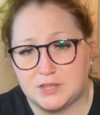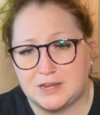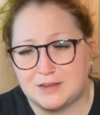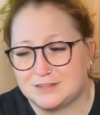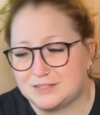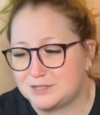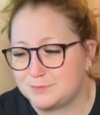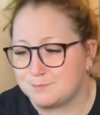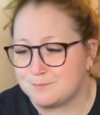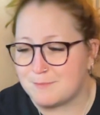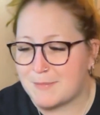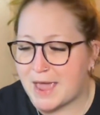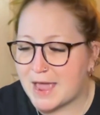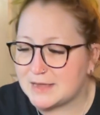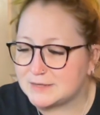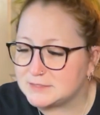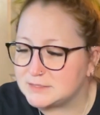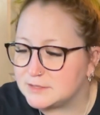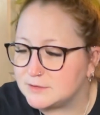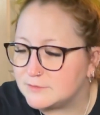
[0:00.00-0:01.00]
It's
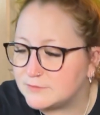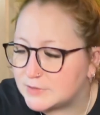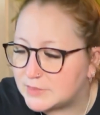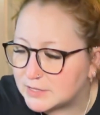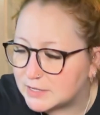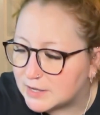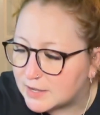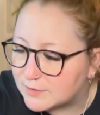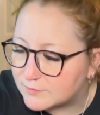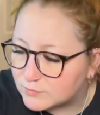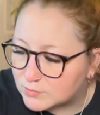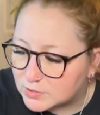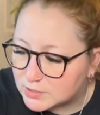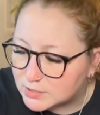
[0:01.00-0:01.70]
massive. I think I have one